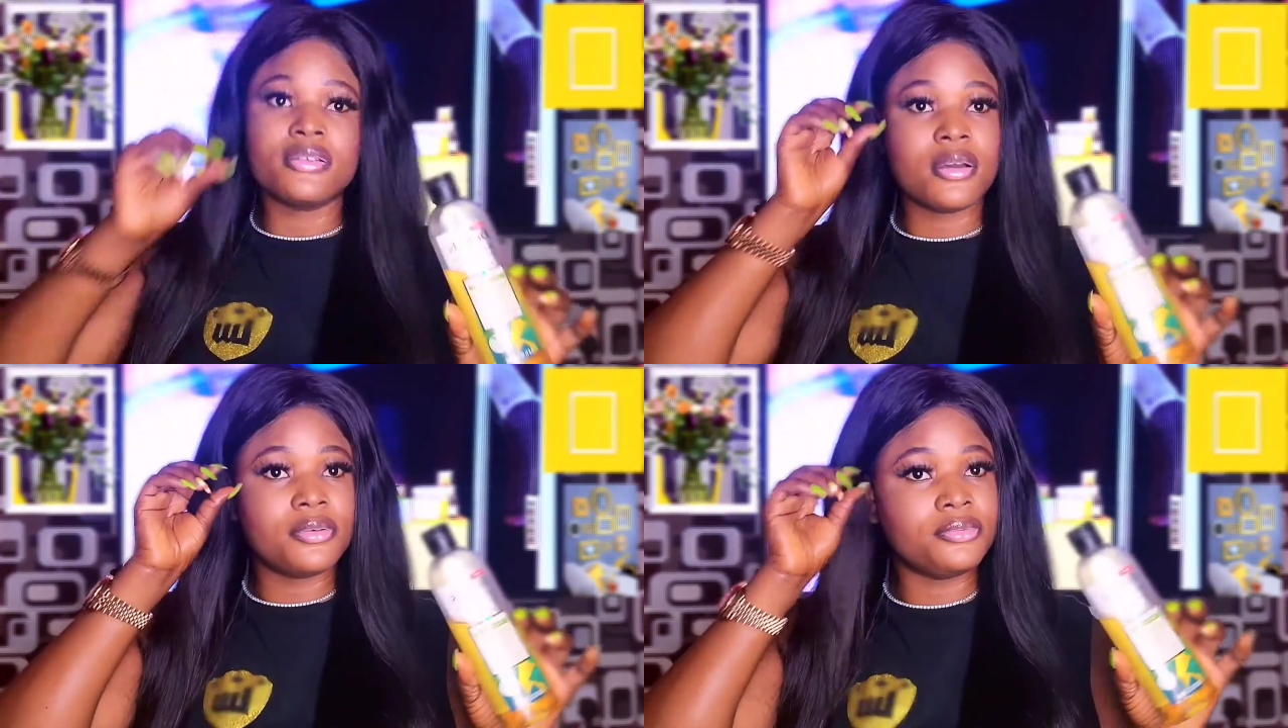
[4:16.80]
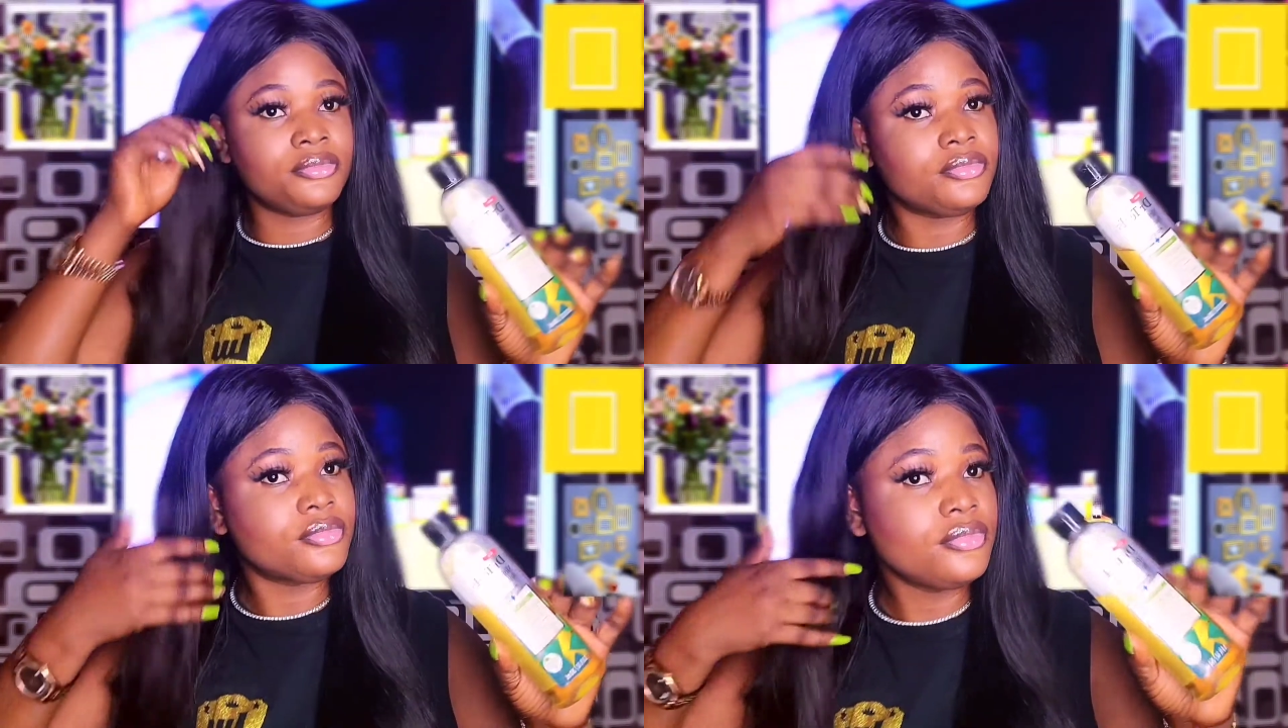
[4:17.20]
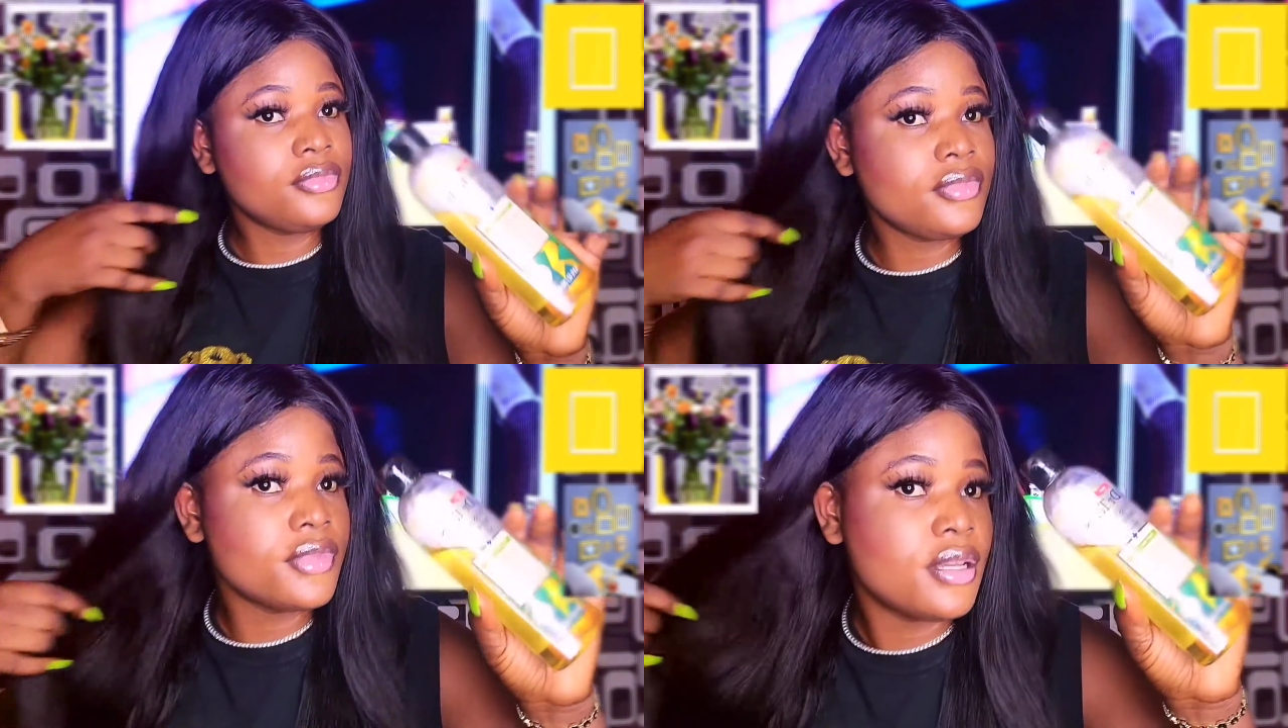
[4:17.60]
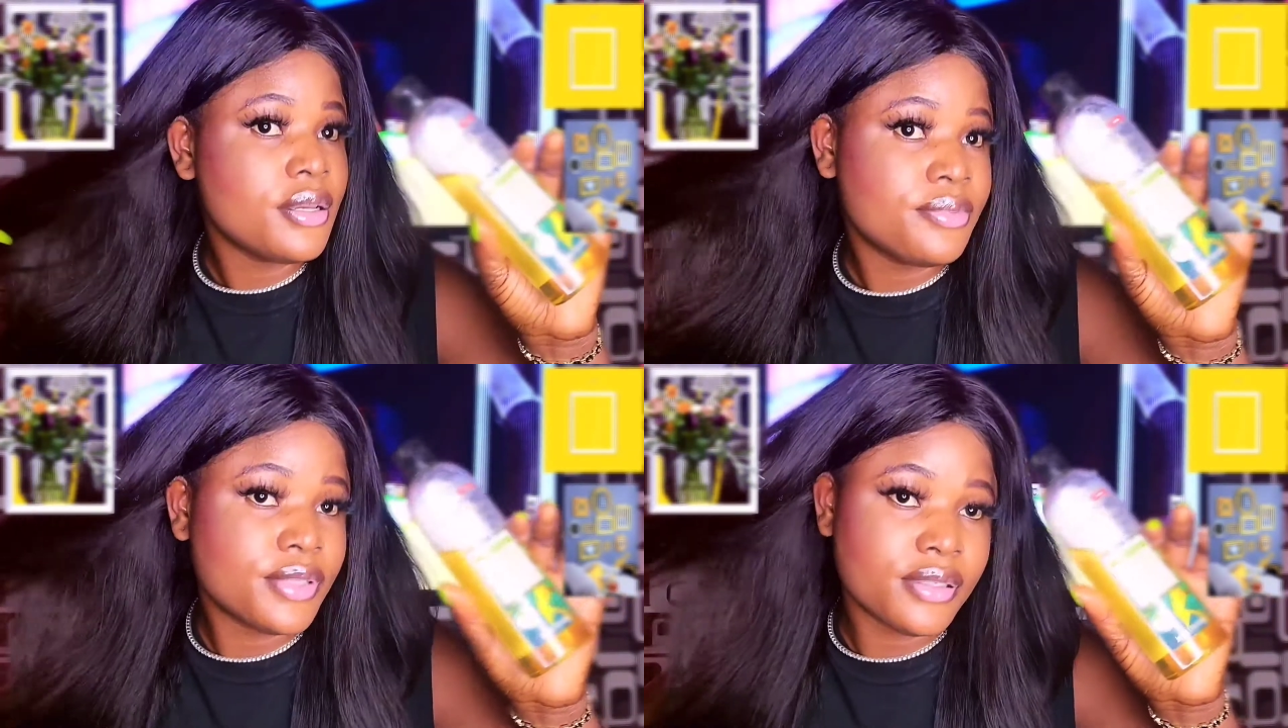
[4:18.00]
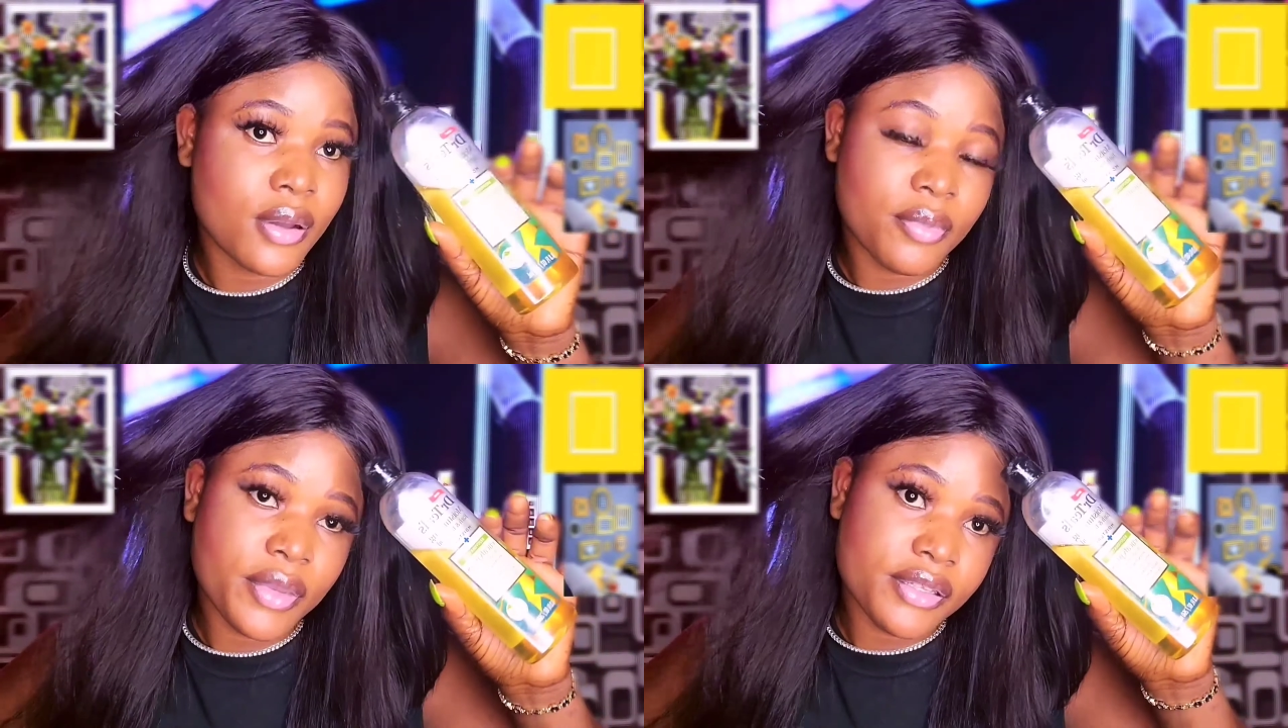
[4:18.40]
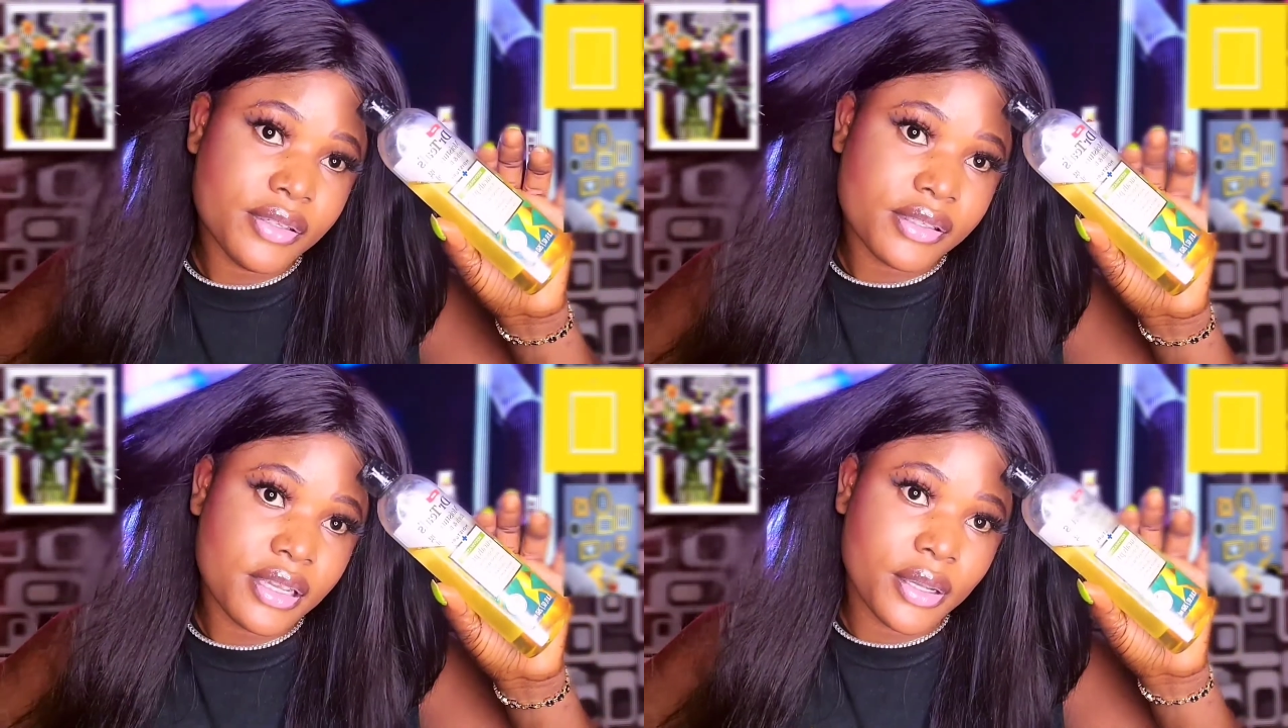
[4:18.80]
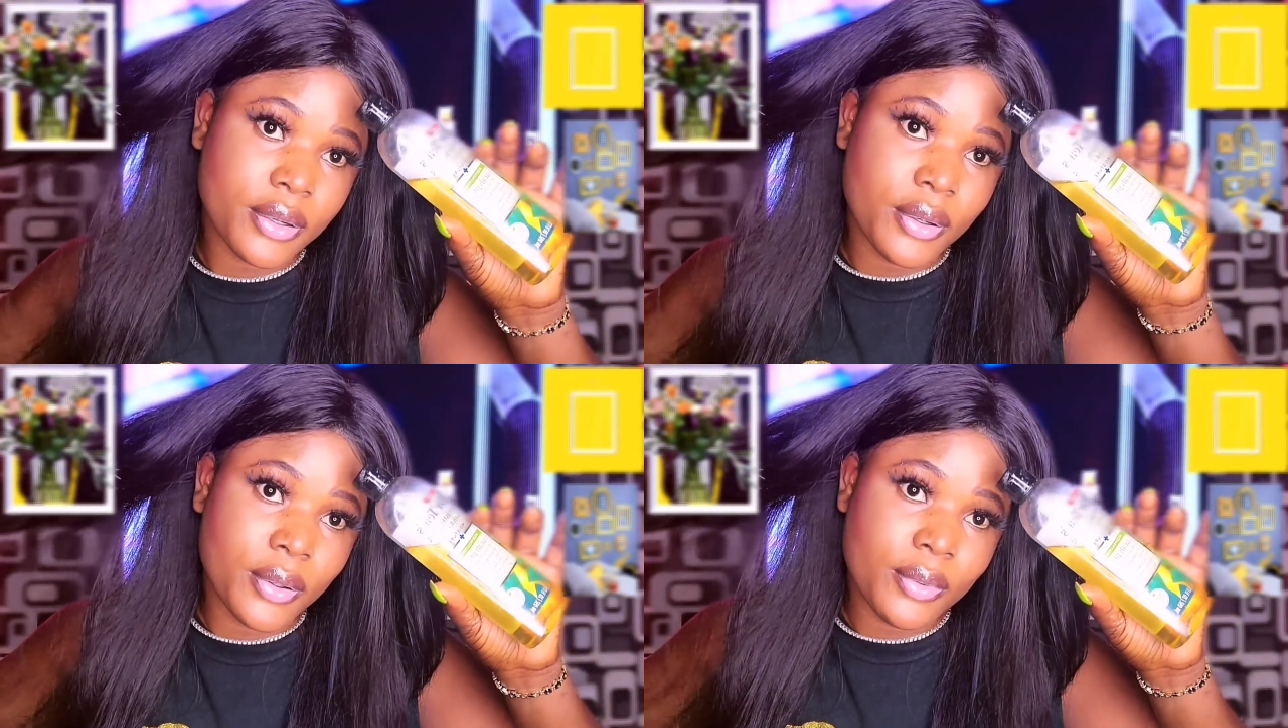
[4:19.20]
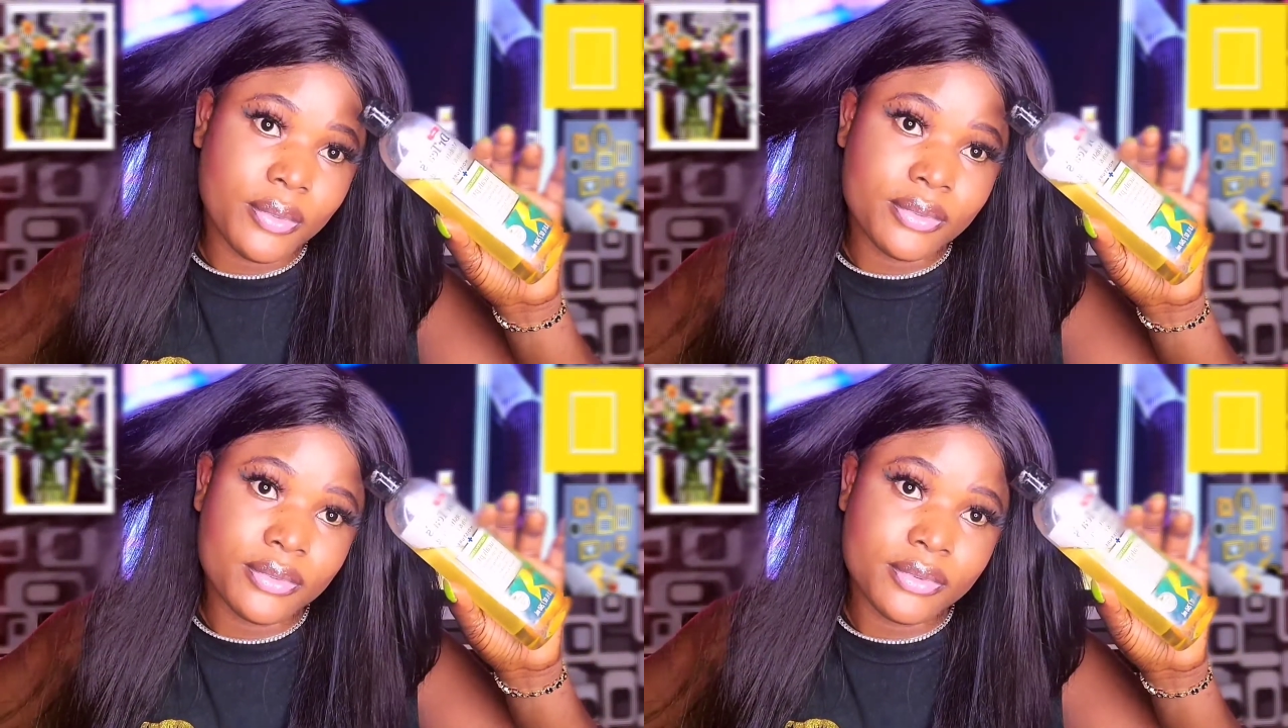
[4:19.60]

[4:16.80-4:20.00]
So this oil makes your skin glow,